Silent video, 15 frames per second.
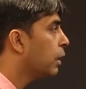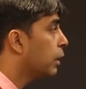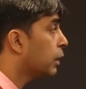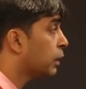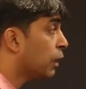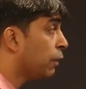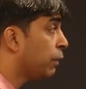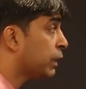
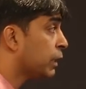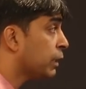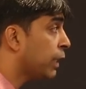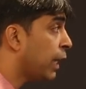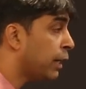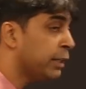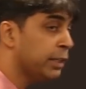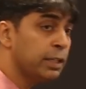Service is
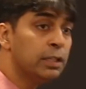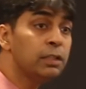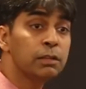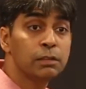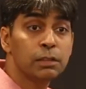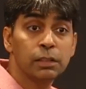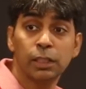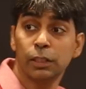guaranteed.
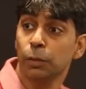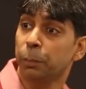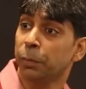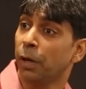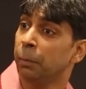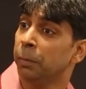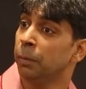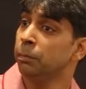There's a
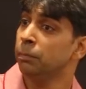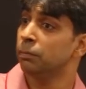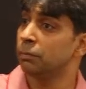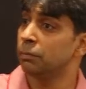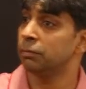problem,